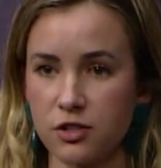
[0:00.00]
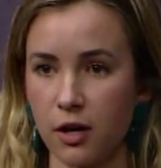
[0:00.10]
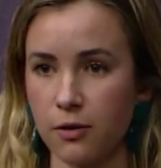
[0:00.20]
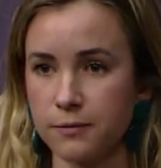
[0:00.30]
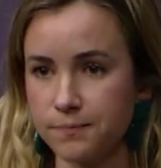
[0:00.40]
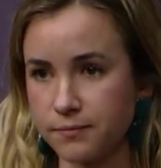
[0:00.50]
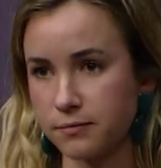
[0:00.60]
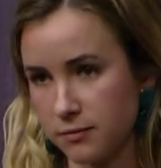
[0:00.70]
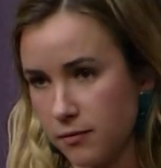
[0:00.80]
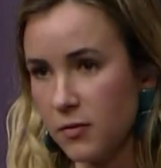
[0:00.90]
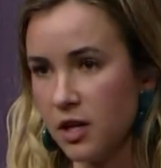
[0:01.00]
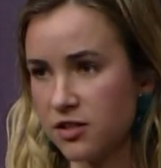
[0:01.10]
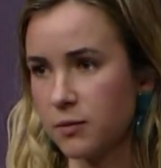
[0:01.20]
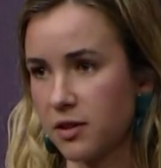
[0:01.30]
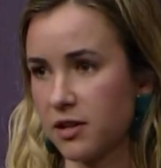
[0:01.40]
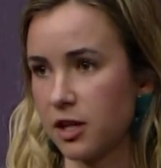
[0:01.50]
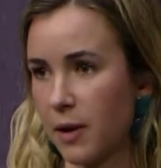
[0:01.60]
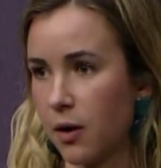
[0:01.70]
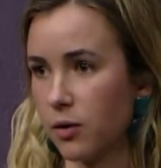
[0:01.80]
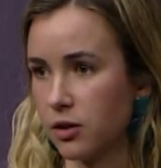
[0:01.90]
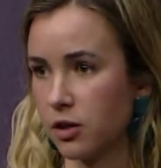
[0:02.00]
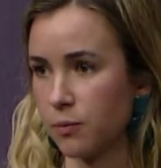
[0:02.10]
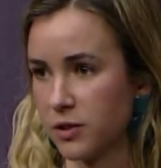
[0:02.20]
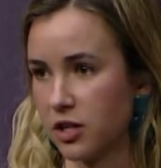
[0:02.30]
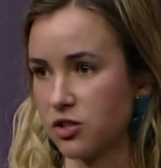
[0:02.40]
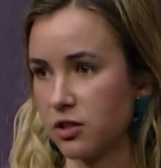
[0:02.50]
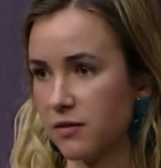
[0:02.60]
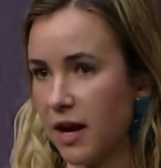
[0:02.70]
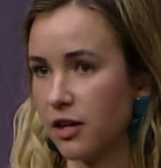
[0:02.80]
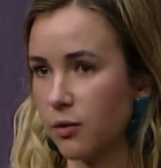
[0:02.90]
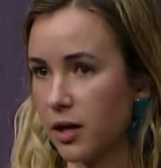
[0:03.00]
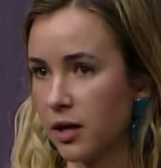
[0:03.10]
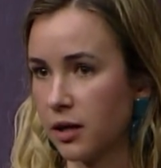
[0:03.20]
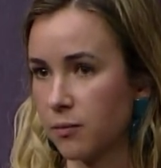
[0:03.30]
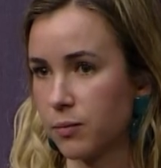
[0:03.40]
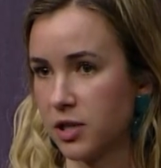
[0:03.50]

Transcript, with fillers: So something to think about when you're potentially evaluating